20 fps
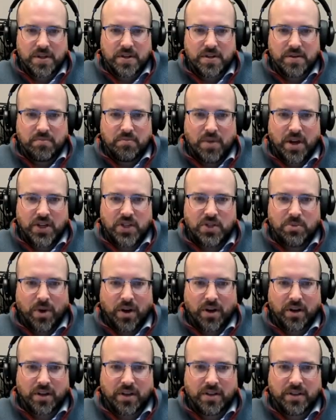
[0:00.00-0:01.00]

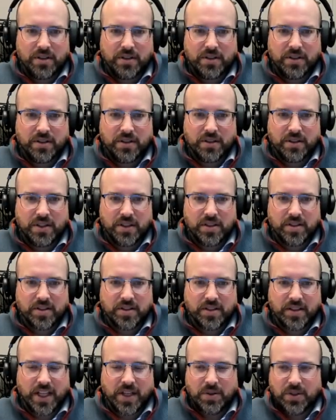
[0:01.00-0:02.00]
benchmark,
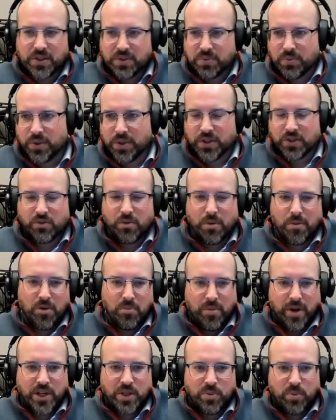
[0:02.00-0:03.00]
and we'll just remember
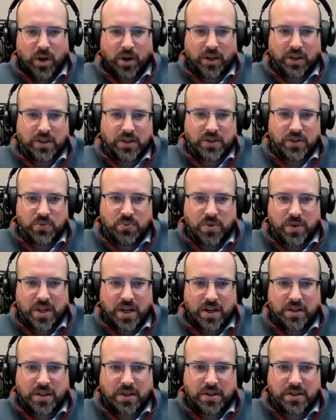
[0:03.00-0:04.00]
benchmark is without
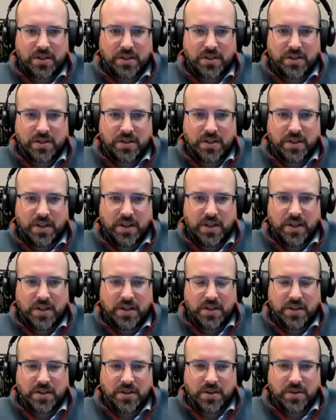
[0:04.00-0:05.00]
terraces.
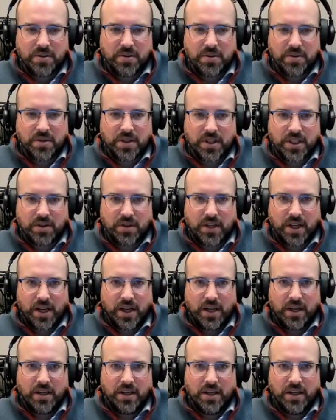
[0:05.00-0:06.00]
So click
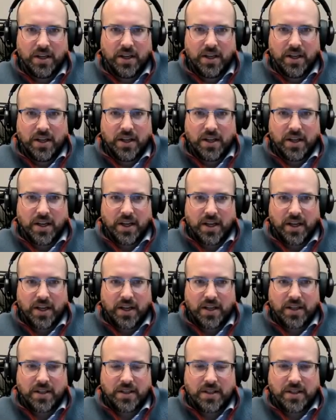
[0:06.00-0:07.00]
OK,
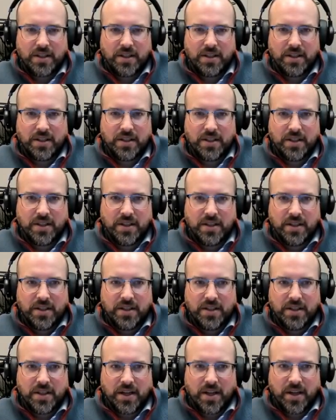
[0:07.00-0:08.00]
and
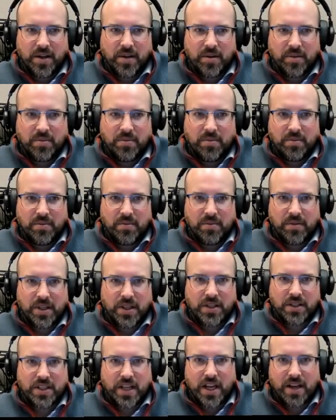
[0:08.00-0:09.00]
it's saved